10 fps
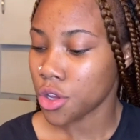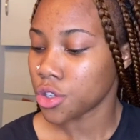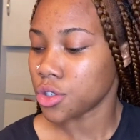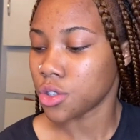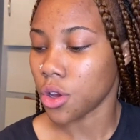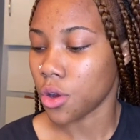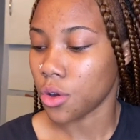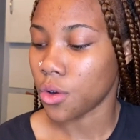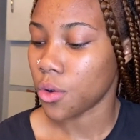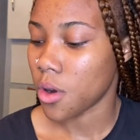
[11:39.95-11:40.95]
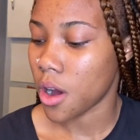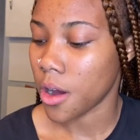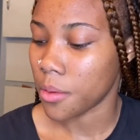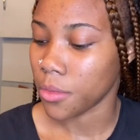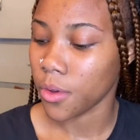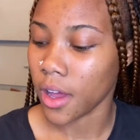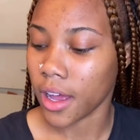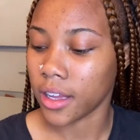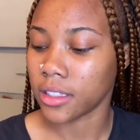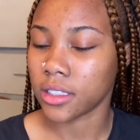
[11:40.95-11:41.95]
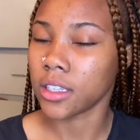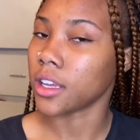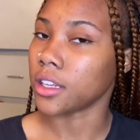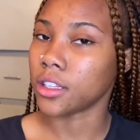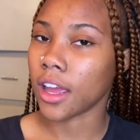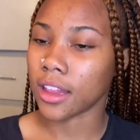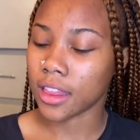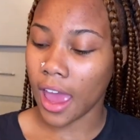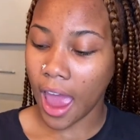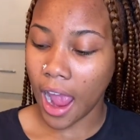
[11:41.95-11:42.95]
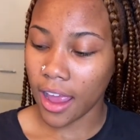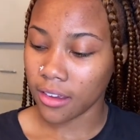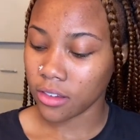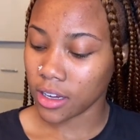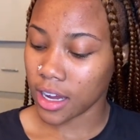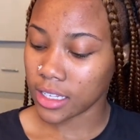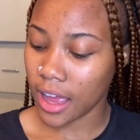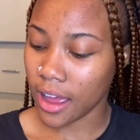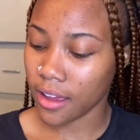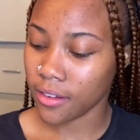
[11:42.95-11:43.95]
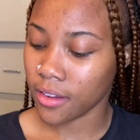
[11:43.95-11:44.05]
So um, you guys can get that if you guys have